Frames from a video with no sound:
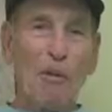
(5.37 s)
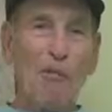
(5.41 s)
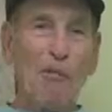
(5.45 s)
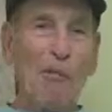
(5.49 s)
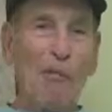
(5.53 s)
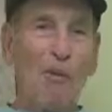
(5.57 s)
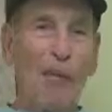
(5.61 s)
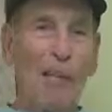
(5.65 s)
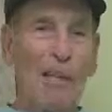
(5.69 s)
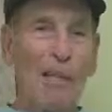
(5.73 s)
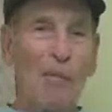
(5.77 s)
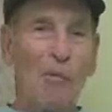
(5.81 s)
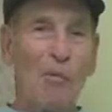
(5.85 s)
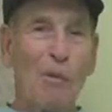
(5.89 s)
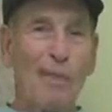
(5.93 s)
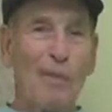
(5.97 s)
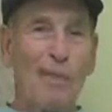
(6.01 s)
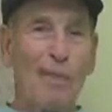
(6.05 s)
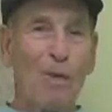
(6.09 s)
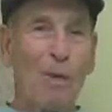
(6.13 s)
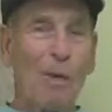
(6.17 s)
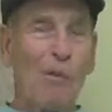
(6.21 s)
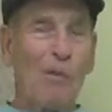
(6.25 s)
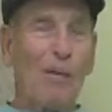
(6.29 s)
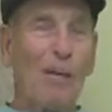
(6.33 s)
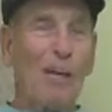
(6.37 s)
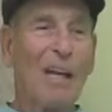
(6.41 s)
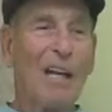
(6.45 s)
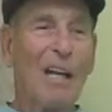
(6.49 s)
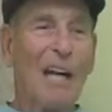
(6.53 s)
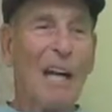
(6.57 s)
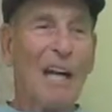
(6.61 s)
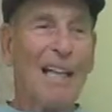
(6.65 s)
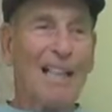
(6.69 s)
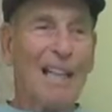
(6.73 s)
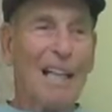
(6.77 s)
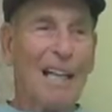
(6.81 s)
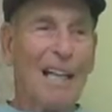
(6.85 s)
before I quit, though,
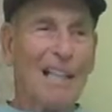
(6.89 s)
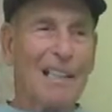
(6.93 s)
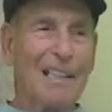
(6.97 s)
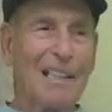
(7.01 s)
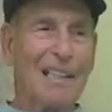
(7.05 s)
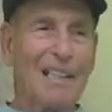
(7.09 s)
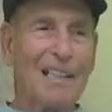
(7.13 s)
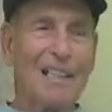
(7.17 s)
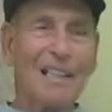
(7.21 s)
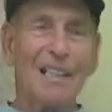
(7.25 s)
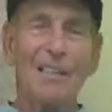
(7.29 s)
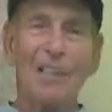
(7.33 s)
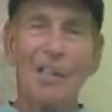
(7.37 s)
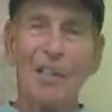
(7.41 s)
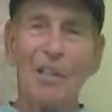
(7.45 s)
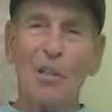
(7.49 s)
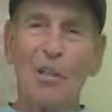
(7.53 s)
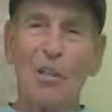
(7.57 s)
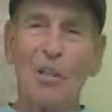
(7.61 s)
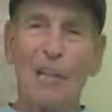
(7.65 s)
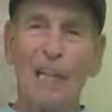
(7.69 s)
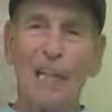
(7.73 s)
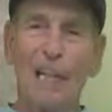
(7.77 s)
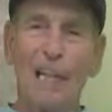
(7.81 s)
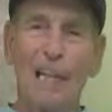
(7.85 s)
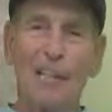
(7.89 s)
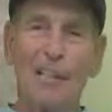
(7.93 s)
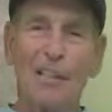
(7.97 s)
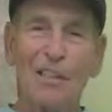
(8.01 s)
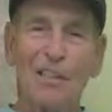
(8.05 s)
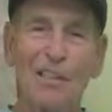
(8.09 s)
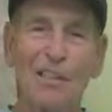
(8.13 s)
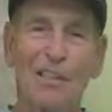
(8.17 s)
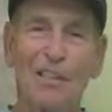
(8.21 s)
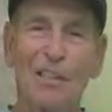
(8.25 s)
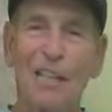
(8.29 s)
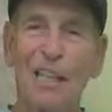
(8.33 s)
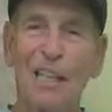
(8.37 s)
I said, you know what I'd like
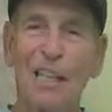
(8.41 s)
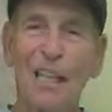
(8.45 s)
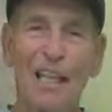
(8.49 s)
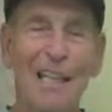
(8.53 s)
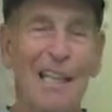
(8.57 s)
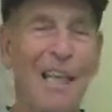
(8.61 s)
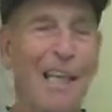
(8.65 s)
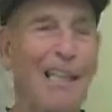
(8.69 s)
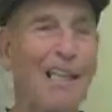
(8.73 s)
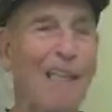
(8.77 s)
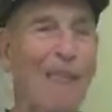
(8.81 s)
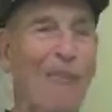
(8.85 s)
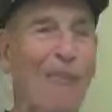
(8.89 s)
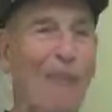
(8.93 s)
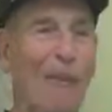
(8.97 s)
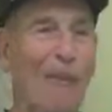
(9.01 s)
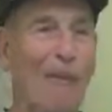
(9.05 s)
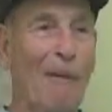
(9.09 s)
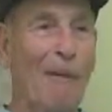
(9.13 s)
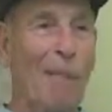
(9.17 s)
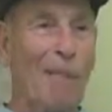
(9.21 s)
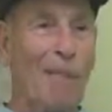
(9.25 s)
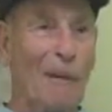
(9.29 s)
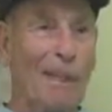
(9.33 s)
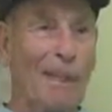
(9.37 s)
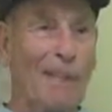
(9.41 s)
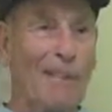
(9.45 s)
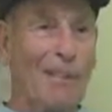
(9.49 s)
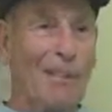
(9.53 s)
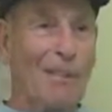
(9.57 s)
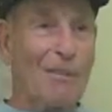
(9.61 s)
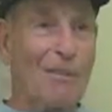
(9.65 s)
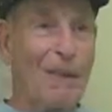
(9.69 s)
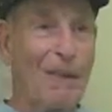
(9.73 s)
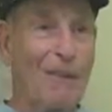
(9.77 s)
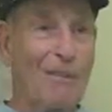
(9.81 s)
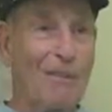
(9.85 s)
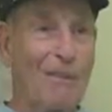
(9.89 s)
to do? I like to ferry
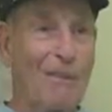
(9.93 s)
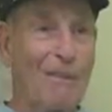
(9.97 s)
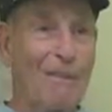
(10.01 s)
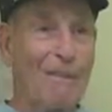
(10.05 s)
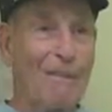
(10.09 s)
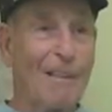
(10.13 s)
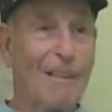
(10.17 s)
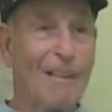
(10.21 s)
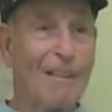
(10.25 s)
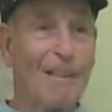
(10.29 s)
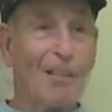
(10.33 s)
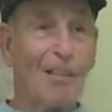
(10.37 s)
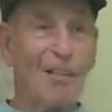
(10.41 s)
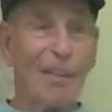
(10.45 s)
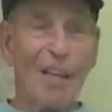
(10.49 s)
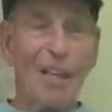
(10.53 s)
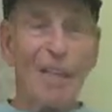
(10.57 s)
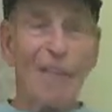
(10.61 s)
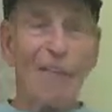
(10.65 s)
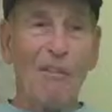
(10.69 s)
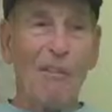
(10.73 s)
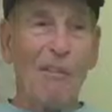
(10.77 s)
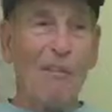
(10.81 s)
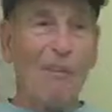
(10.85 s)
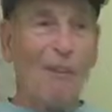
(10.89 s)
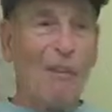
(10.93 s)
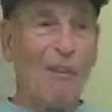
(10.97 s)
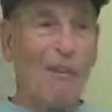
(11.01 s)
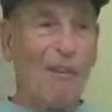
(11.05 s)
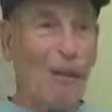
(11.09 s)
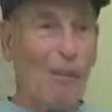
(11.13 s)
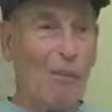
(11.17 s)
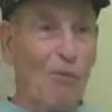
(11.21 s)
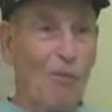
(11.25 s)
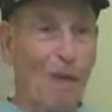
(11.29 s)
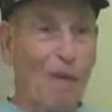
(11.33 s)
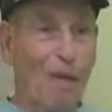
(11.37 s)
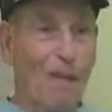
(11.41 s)
planes around. So everywhere
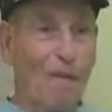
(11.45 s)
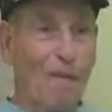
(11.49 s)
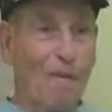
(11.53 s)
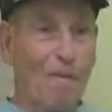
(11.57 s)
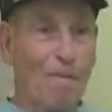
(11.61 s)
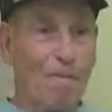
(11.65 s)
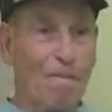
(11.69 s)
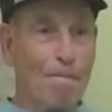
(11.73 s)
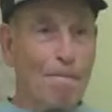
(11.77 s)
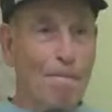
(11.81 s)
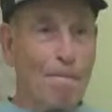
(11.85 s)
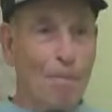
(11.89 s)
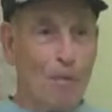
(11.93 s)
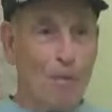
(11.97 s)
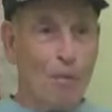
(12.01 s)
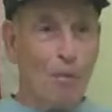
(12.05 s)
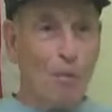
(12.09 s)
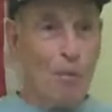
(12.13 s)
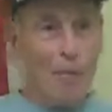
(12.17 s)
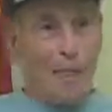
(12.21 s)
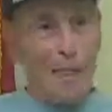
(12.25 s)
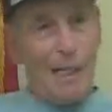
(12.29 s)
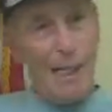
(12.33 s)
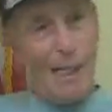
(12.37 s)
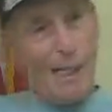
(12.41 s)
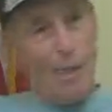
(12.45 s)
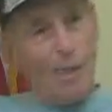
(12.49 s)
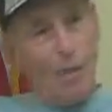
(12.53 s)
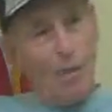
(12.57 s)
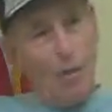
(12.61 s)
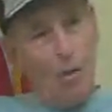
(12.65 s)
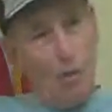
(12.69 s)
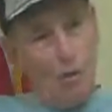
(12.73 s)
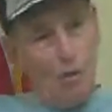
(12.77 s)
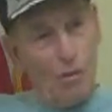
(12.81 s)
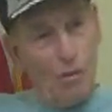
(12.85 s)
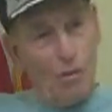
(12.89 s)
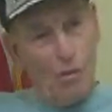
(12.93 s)
I went, where they
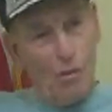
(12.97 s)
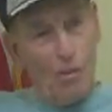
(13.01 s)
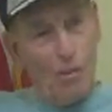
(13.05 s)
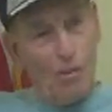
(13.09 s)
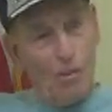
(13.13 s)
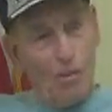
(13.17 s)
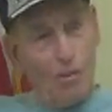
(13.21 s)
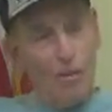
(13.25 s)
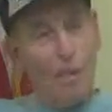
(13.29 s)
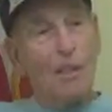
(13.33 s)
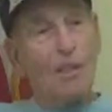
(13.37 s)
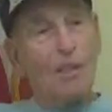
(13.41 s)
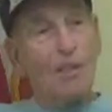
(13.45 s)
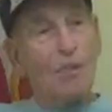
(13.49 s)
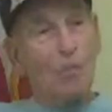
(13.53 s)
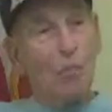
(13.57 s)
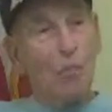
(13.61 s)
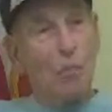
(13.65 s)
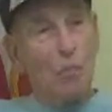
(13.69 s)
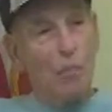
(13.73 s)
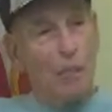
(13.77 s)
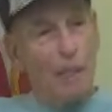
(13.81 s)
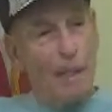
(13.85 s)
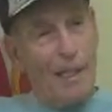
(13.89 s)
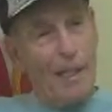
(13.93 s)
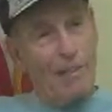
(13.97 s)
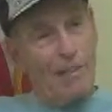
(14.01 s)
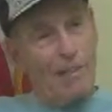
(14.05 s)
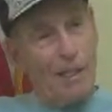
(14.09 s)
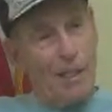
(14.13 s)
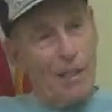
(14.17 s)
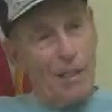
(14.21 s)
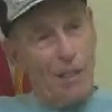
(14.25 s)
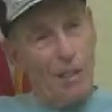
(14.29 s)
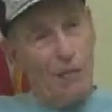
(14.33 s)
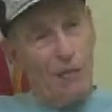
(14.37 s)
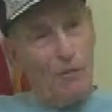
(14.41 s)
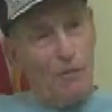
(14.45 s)
had notices, 2 planes
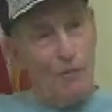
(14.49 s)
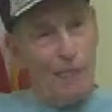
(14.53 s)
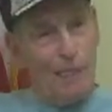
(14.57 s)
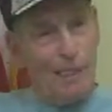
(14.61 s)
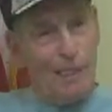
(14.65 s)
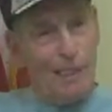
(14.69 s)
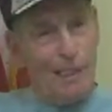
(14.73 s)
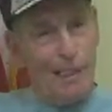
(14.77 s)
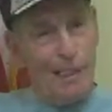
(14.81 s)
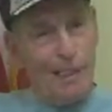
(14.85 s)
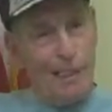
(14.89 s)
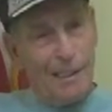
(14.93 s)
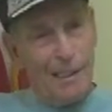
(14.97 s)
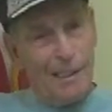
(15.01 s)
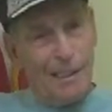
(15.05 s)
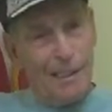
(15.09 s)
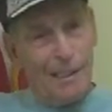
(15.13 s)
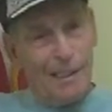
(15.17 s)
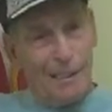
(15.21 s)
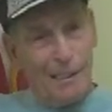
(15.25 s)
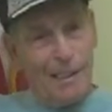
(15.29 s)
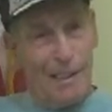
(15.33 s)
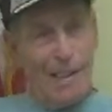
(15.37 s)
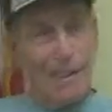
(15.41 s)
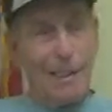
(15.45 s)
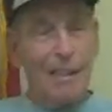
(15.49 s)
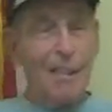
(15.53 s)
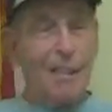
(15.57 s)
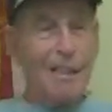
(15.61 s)
had to go from here to here to here.